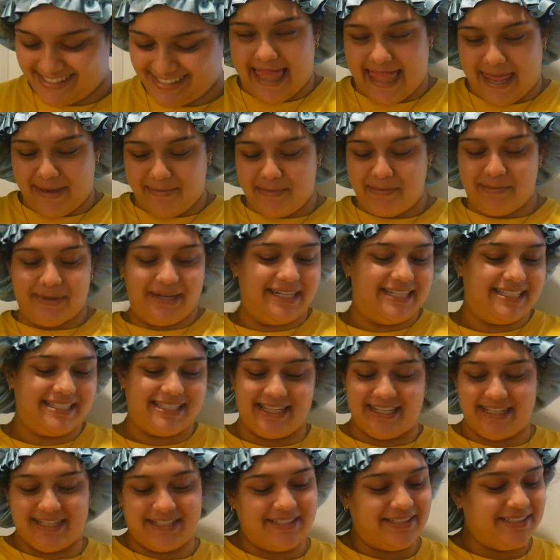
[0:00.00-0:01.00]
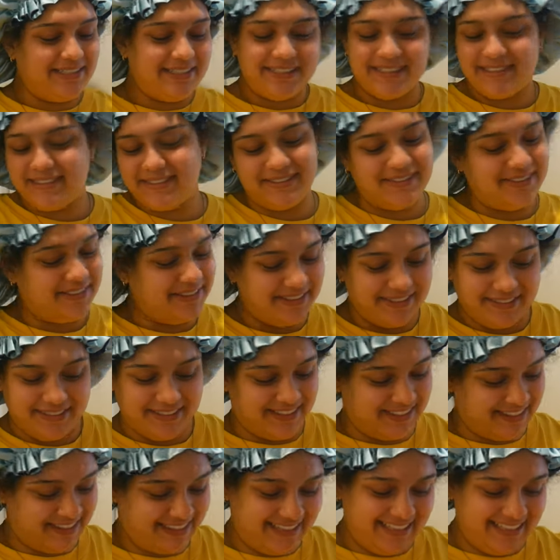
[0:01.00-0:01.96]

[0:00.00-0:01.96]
Let me bring this on the cruise.